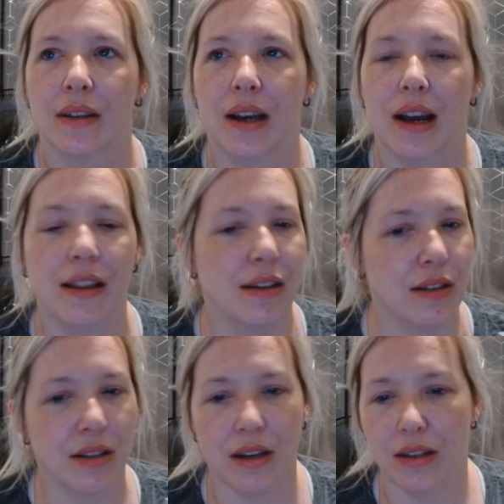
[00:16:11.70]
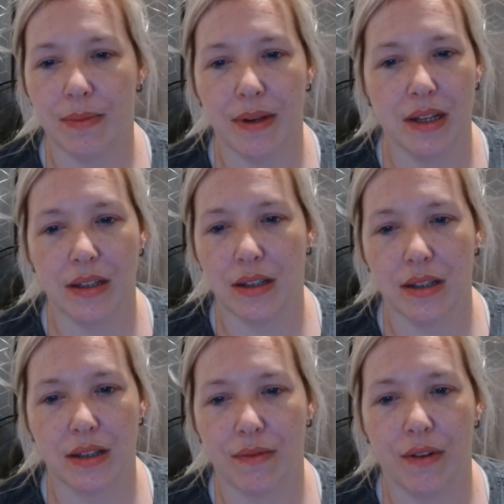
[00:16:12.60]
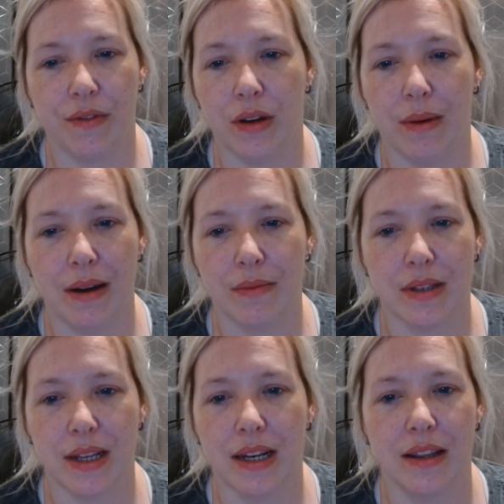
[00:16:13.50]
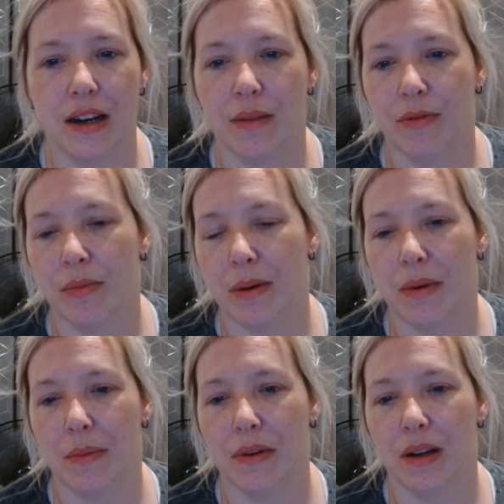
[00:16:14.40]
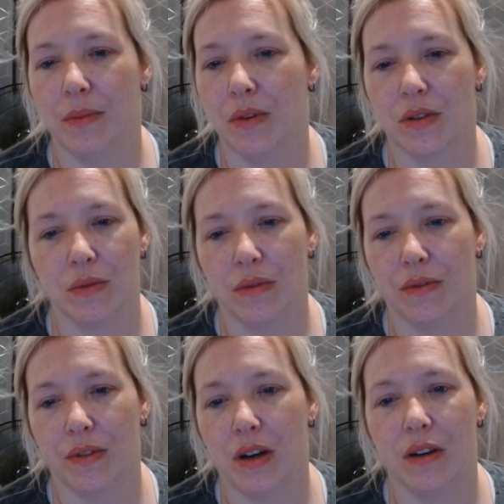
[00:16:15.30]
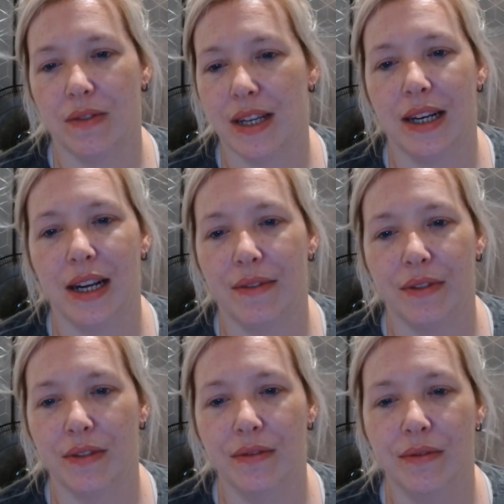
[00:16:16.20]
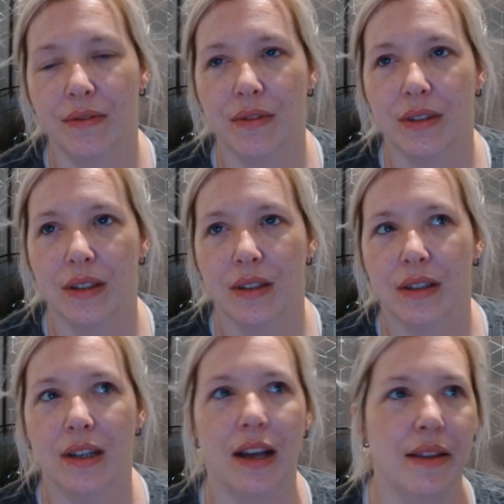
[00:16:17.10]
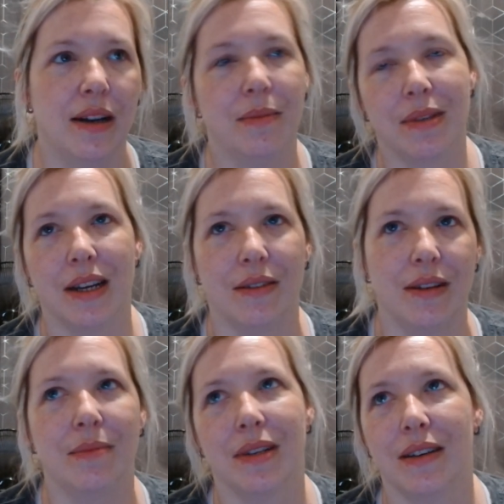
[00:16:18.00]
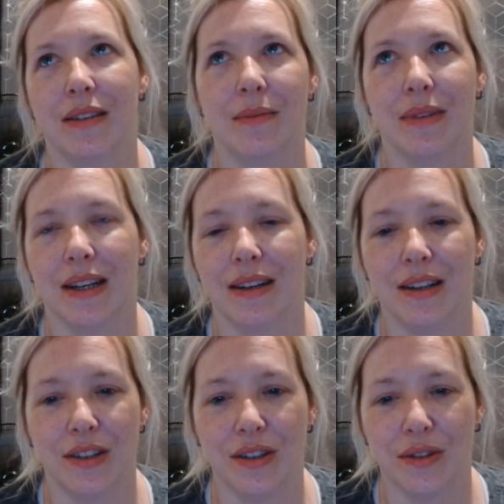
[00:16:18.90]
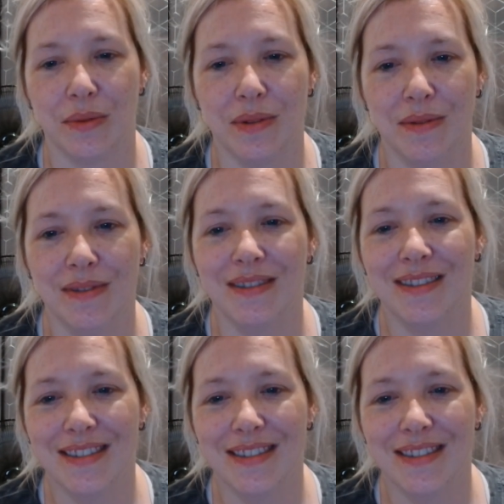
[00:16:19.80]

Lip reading: and then just go to bed for a few hours then, and then I'll probably be up at like, what, sort of 10:30, 11, and then up, down, up, down, up, down, as usual.